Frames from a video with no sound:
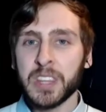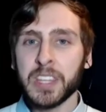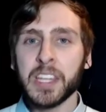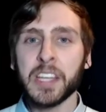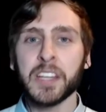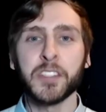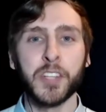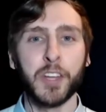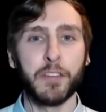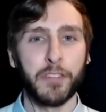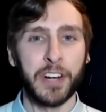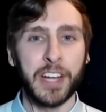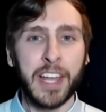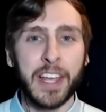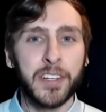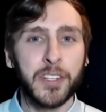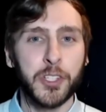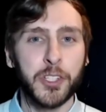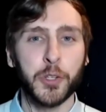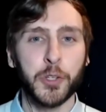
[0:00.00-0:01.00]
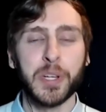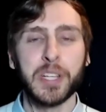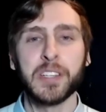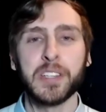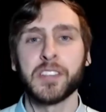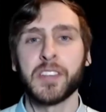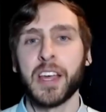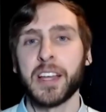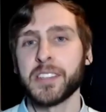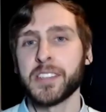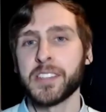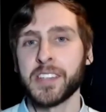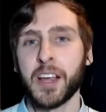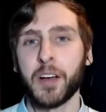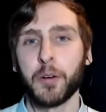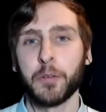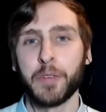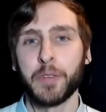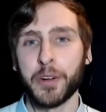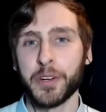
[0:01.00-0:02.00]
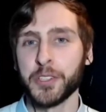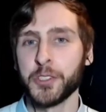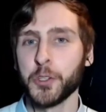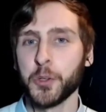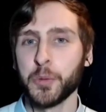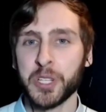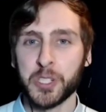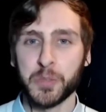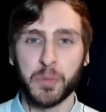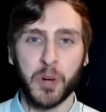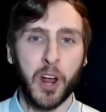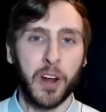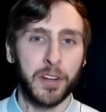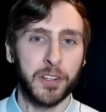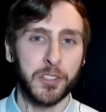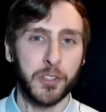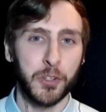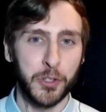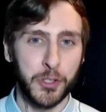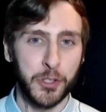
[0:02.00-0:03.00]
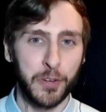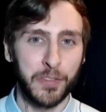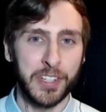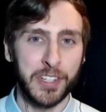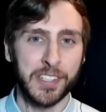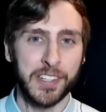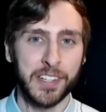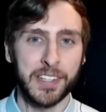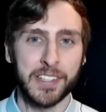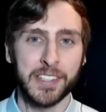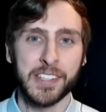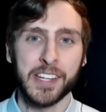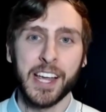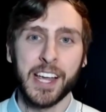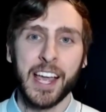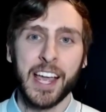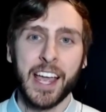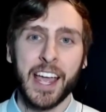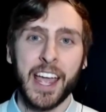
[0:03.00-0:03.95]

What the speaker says: different industries that sell very dubious products or services,